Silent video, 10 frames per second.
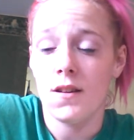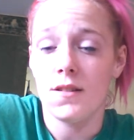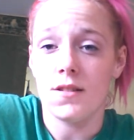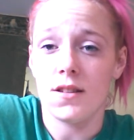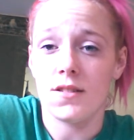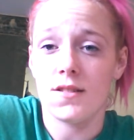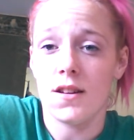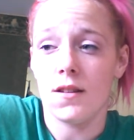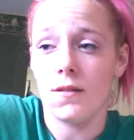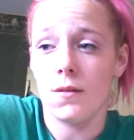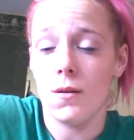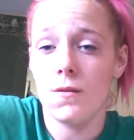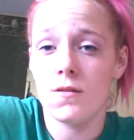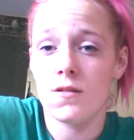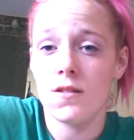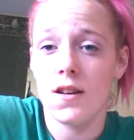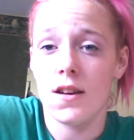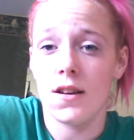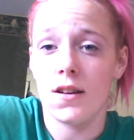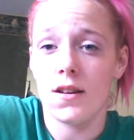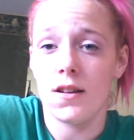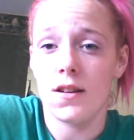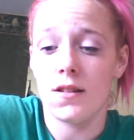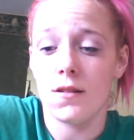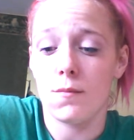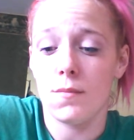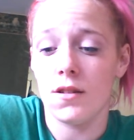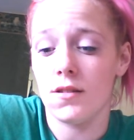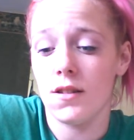she thinks it's kind of gross, but